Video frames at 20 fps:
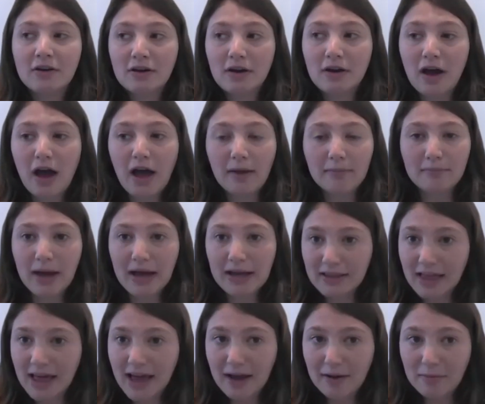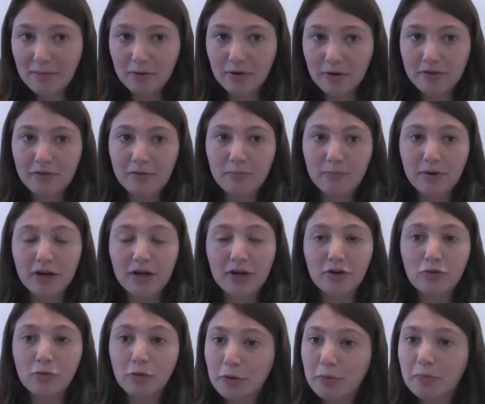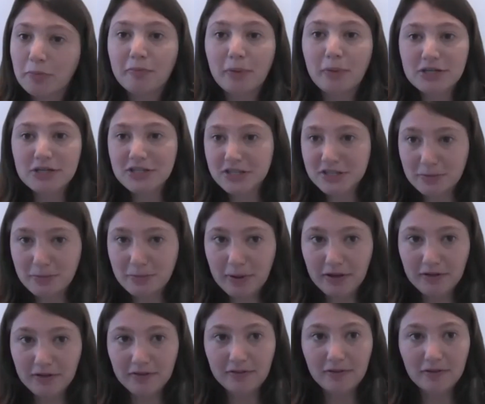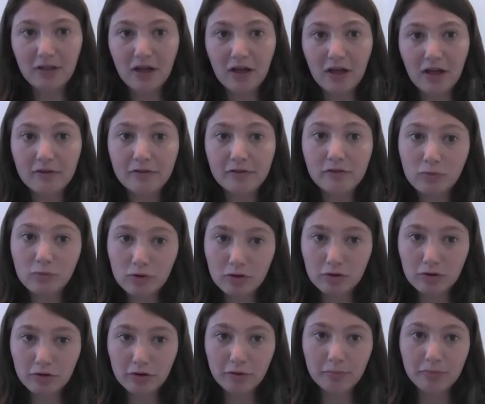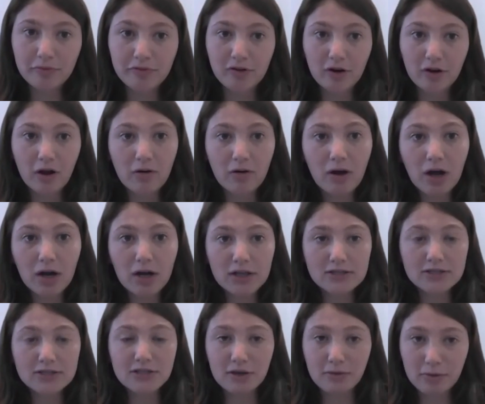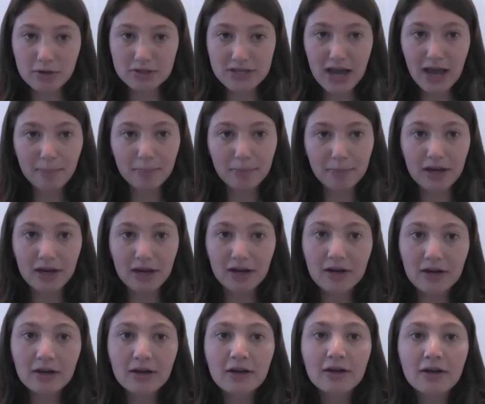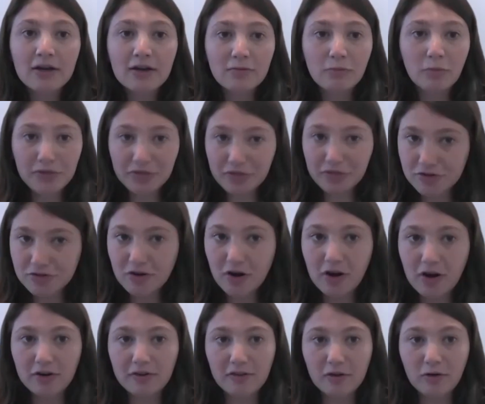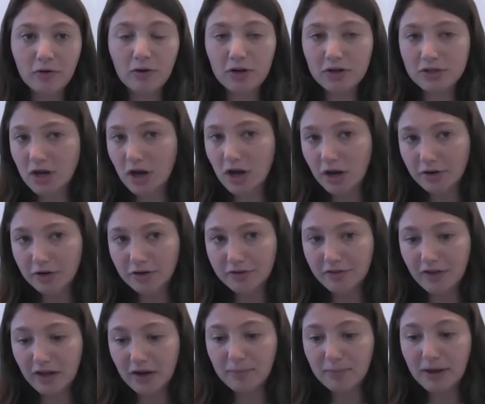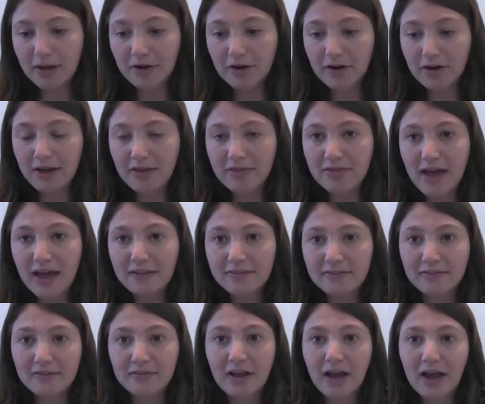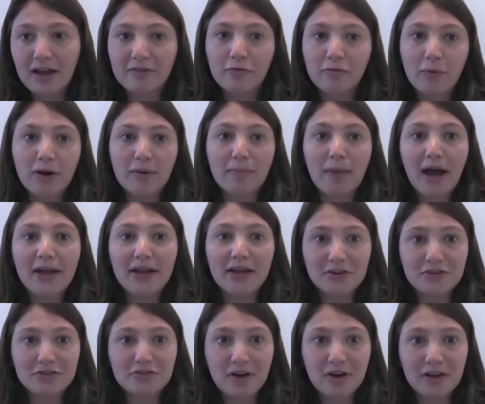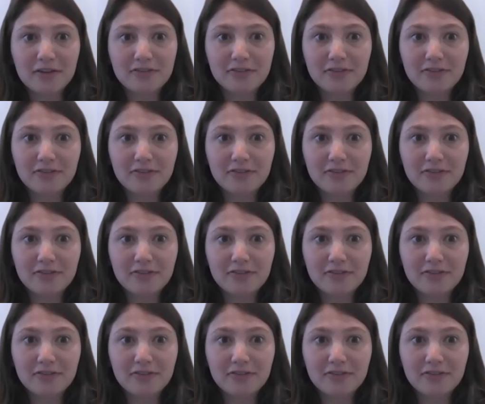at my lab was bring groups, participants, a lot of school groups, to go on and see what's happening with the sharks in order to understand better. And that's kind of where my interests